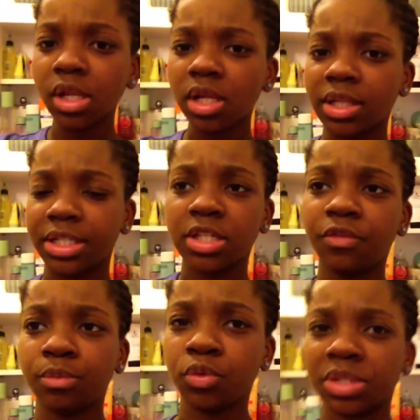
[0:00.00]
Lacey
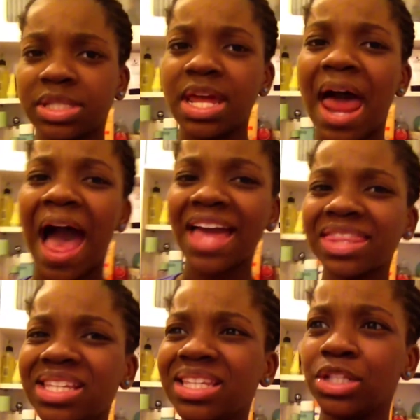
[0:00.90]
from Twisted? I
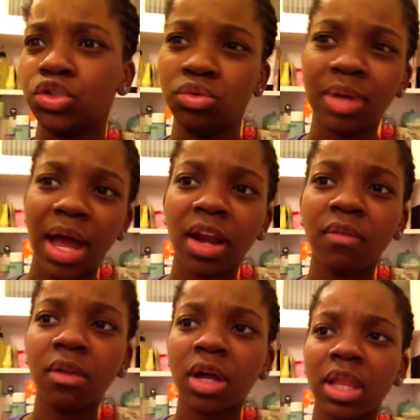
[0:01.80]
think they do kind
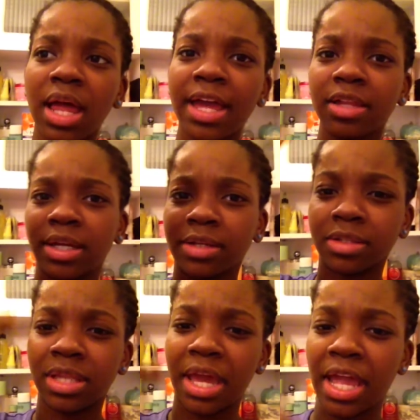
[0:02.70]
of look alike,
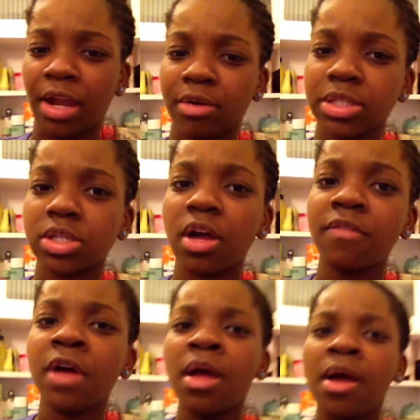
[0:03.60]
like the hair and stuff.
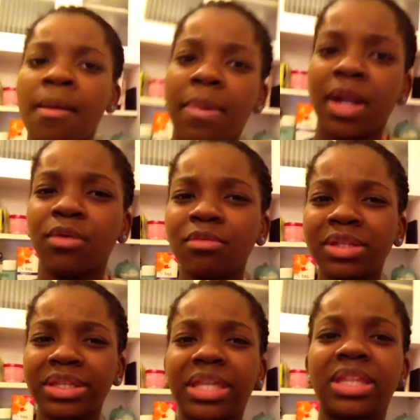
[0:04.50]
But I don't
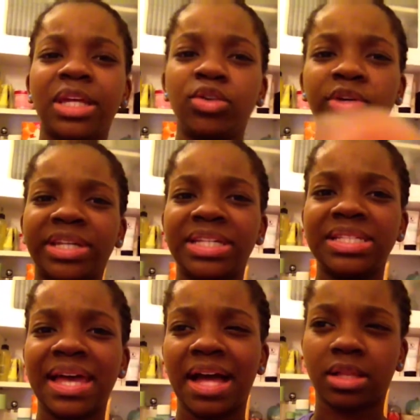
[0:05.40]
really think they look
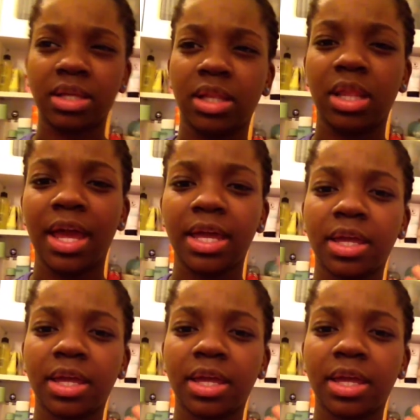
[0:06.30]
exactly alike